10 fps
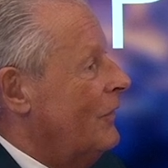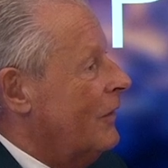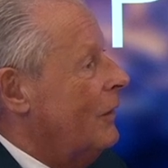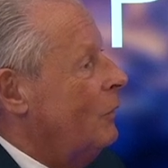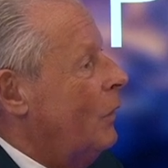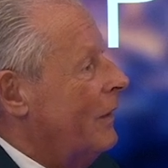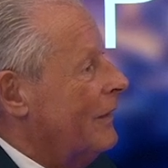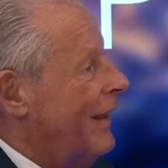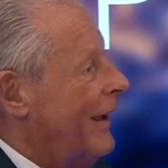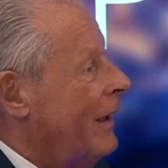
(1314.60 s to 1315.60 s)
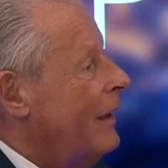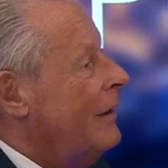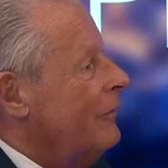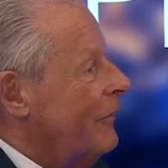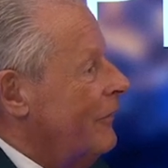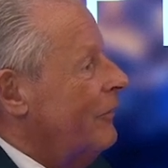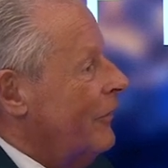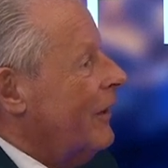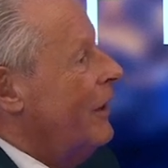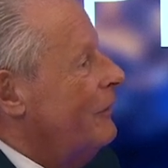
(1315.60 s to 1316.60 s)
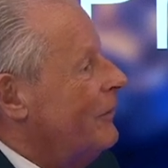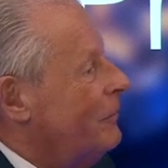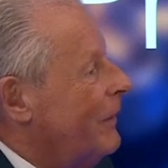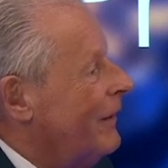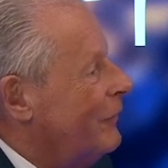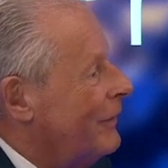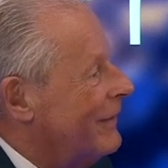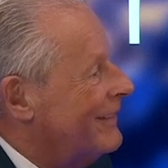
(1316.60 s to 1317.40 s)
to go and work there for the COVID period.